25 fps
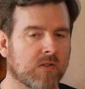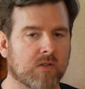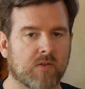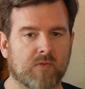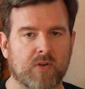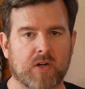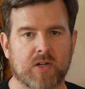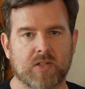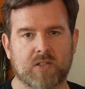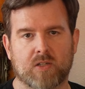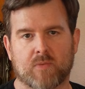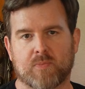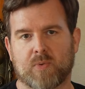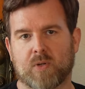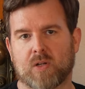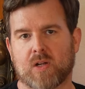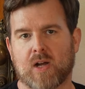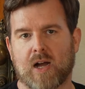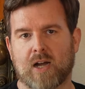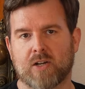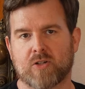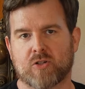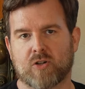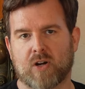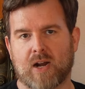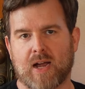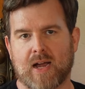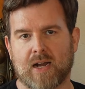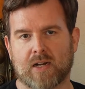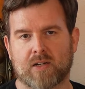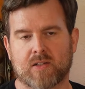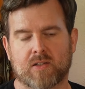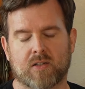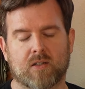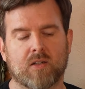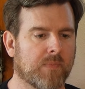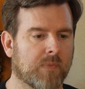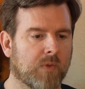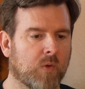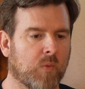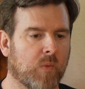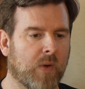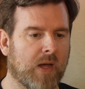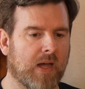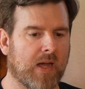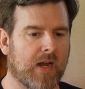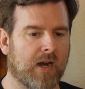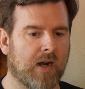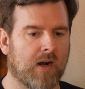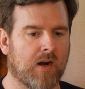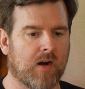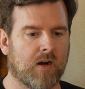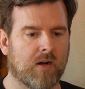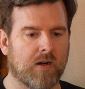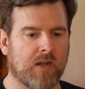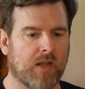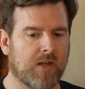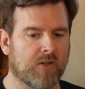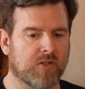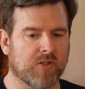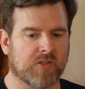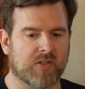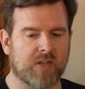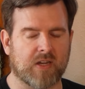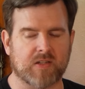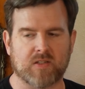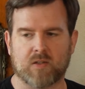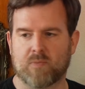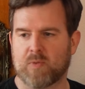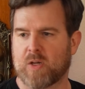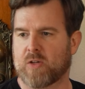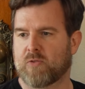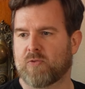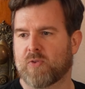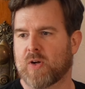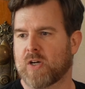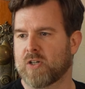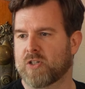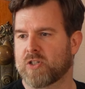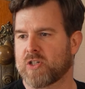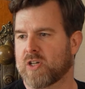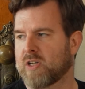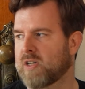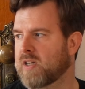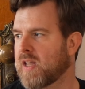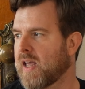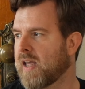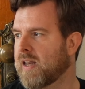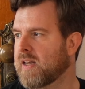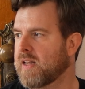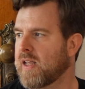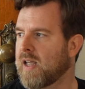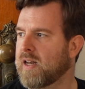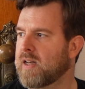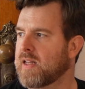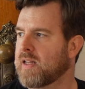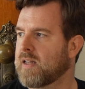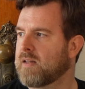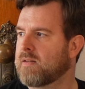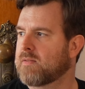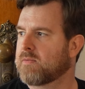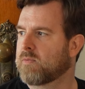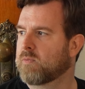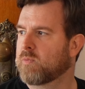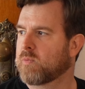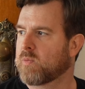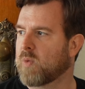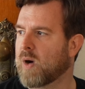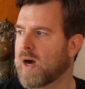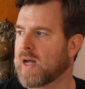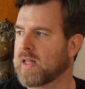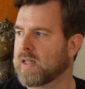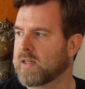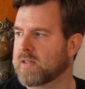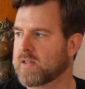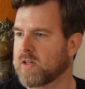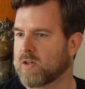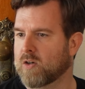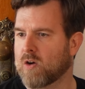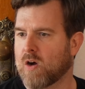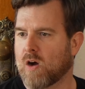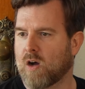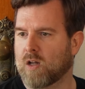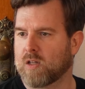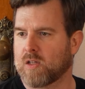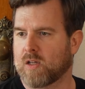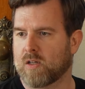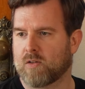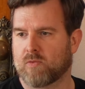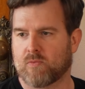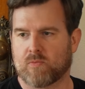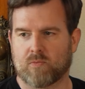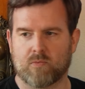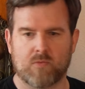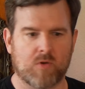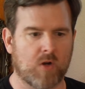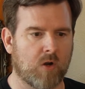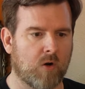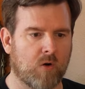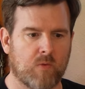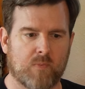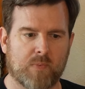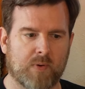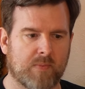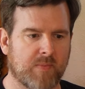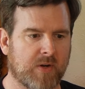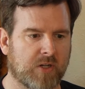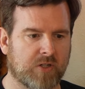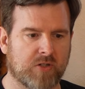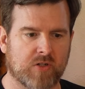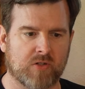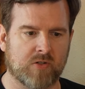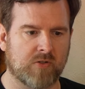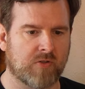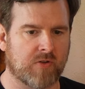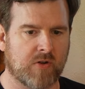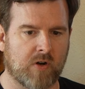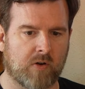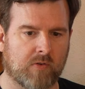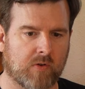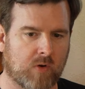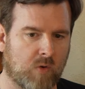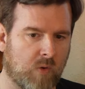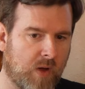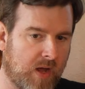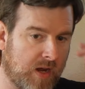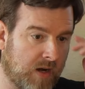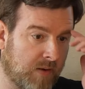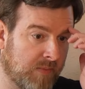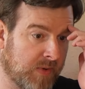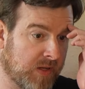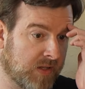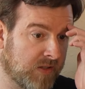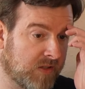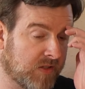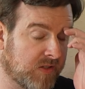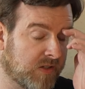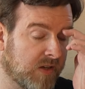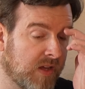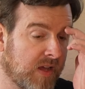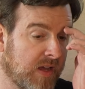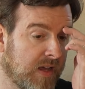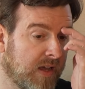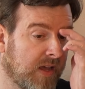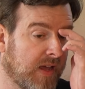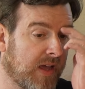It's a very simple contract where it just has a mint function and any wallet can call it, no permissions, no requirements.